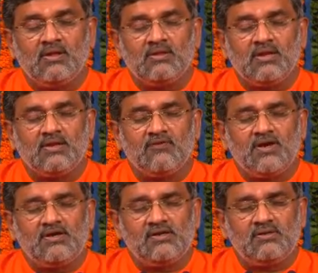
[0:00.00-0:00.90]
that
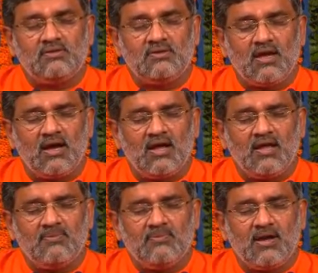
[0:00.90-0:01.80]
even
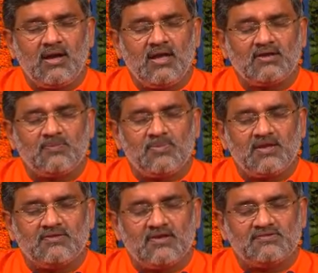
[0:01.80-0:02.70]
I
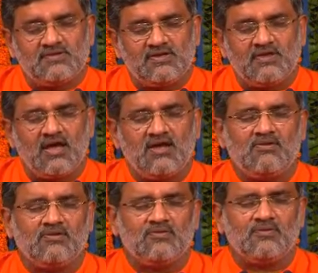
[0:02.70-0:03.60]
express as desire
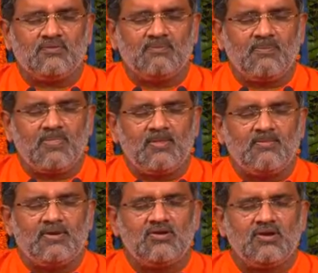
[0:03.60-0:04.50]
also,
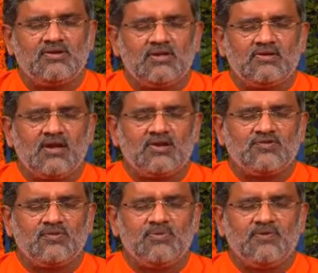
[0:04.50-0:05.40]
but that desire
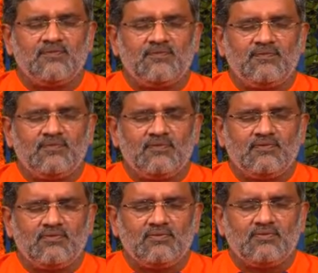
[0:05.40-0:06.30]
should be
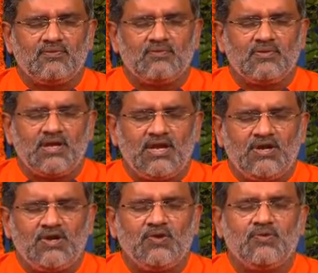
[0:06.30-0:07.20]

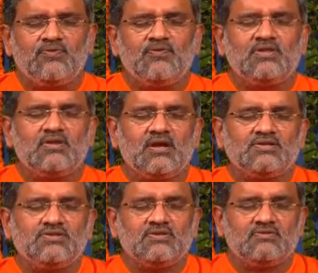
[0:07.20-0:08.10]
in tune with
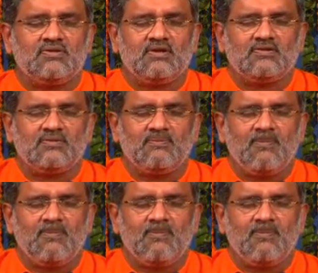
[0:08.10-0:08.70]
righteousness.